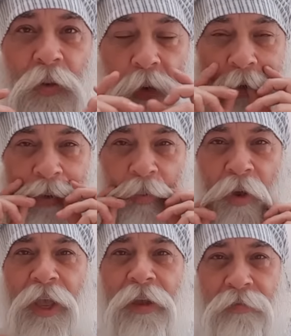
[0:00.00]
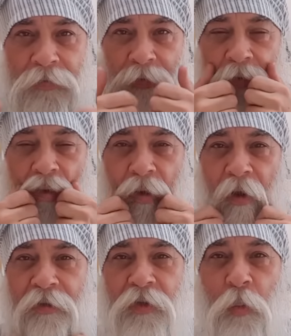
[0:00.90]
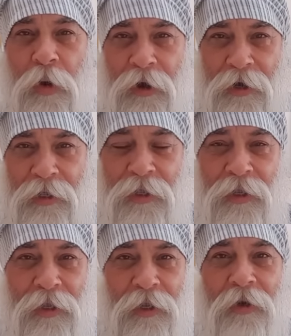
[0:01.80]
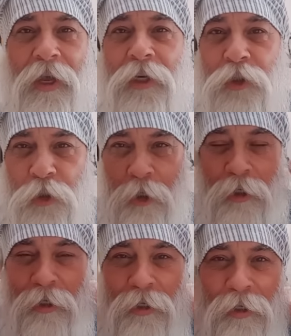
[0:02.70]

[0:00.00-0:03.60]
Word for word: or your wife also wearing a nightshirt